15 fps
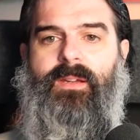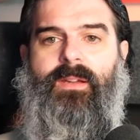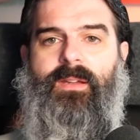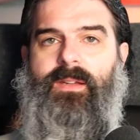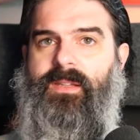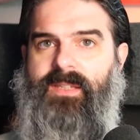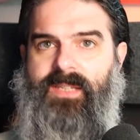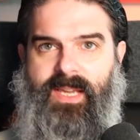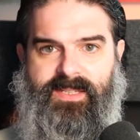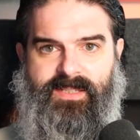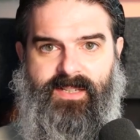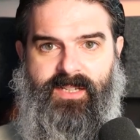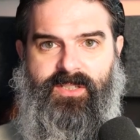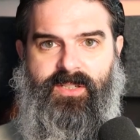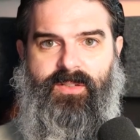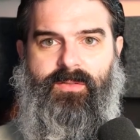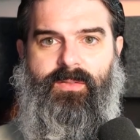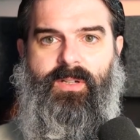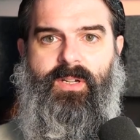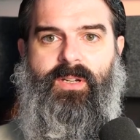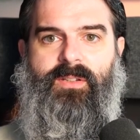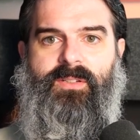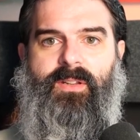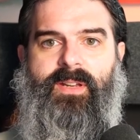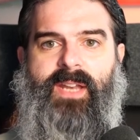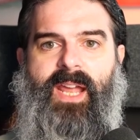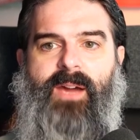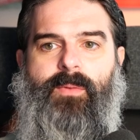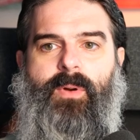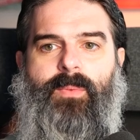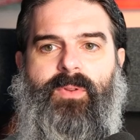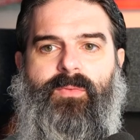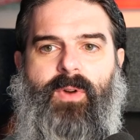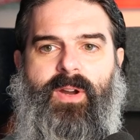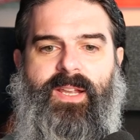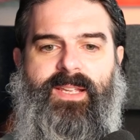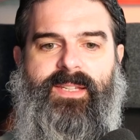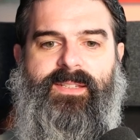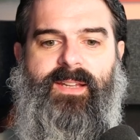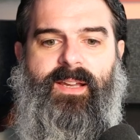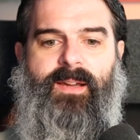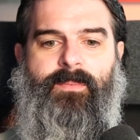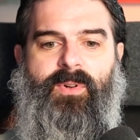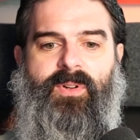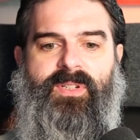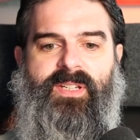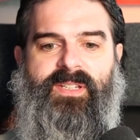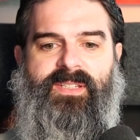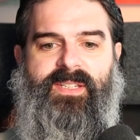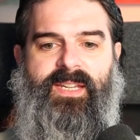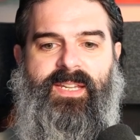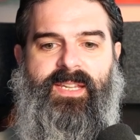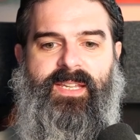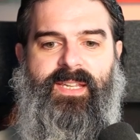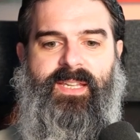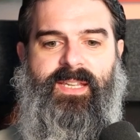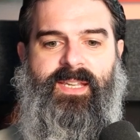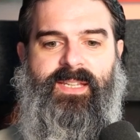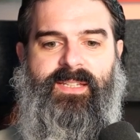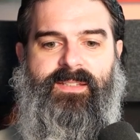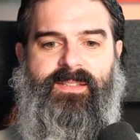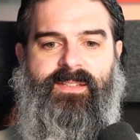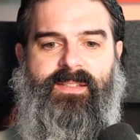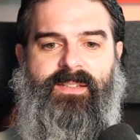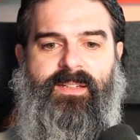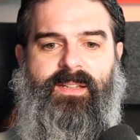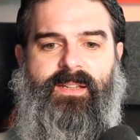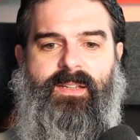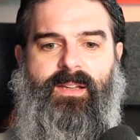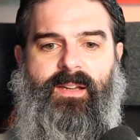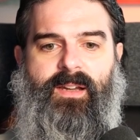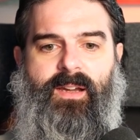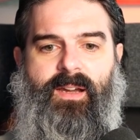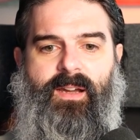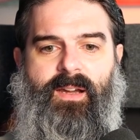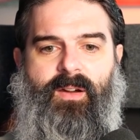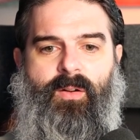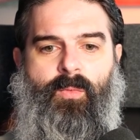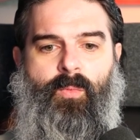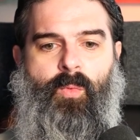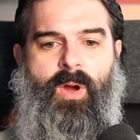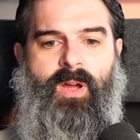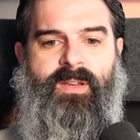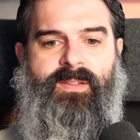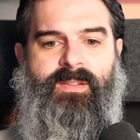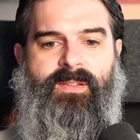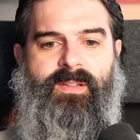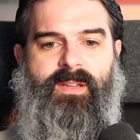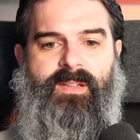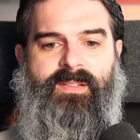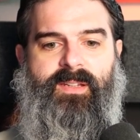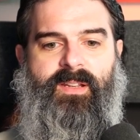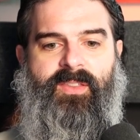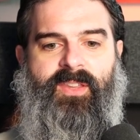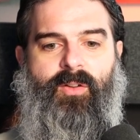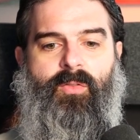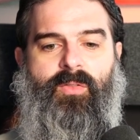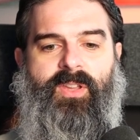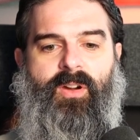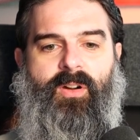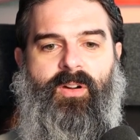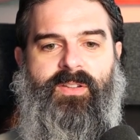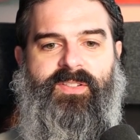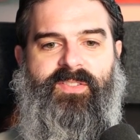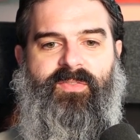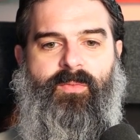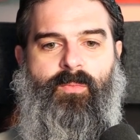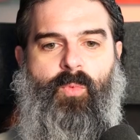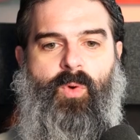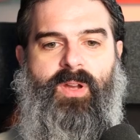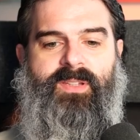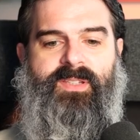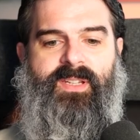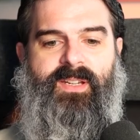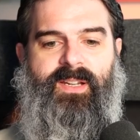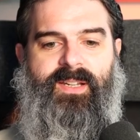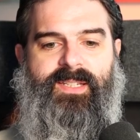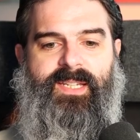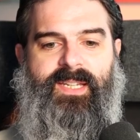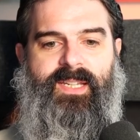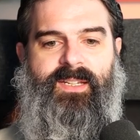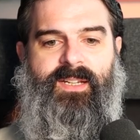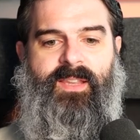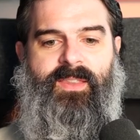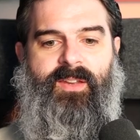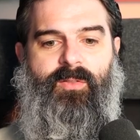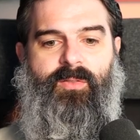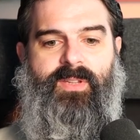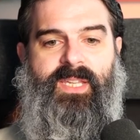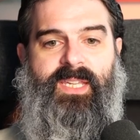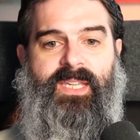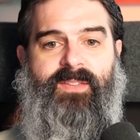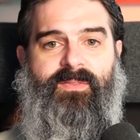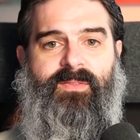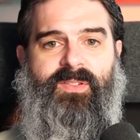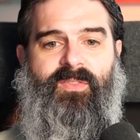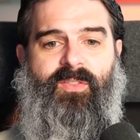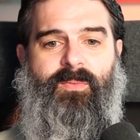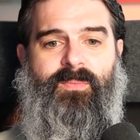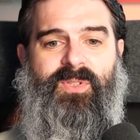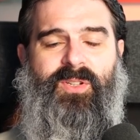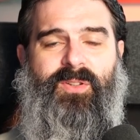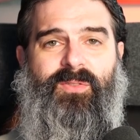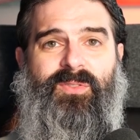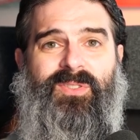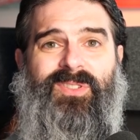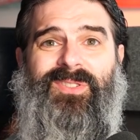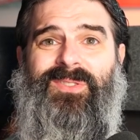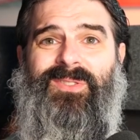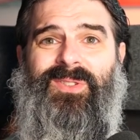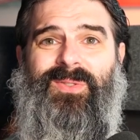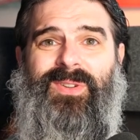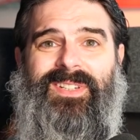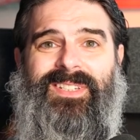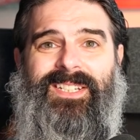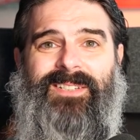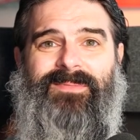Yes, I do. So now when we run it, I'm going to see it's all the odds from 1 to 19, and then all the evens from 2 to 20.